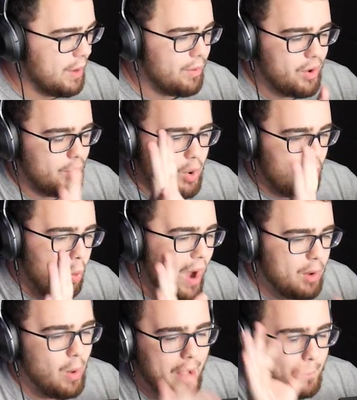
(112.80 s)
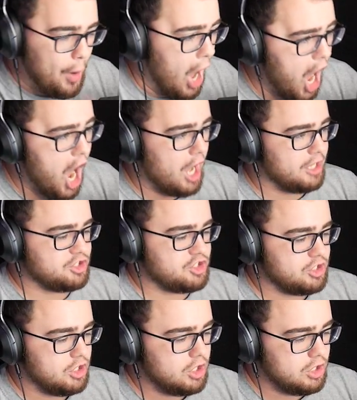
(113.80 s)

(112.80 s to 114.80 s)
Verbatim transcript: Wait, wait, wait, wait, wait. Pause.